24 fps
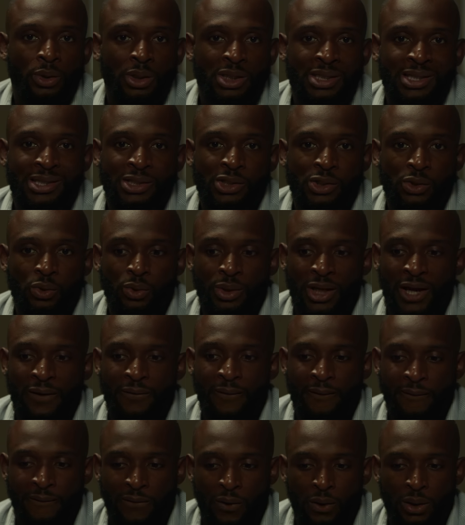Since you'll
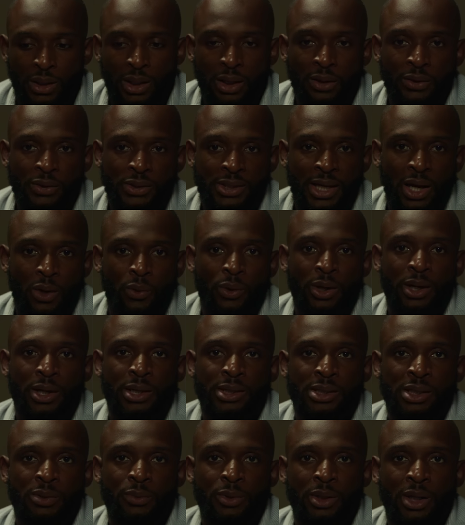never fully understand what it
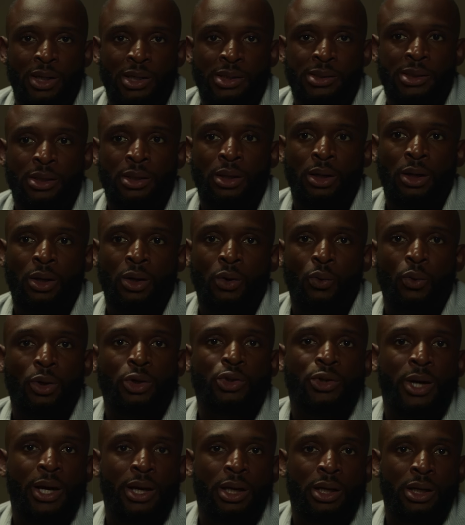is to be us, we're
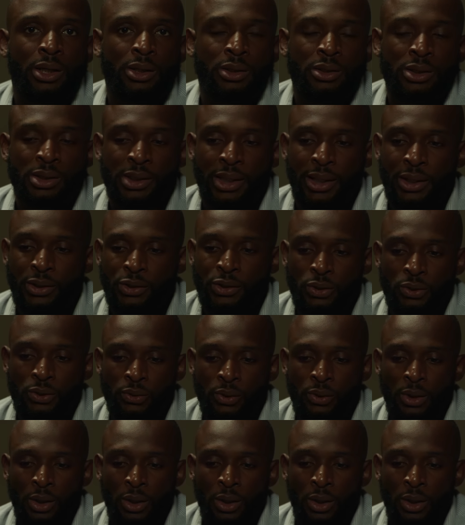trying to understand you.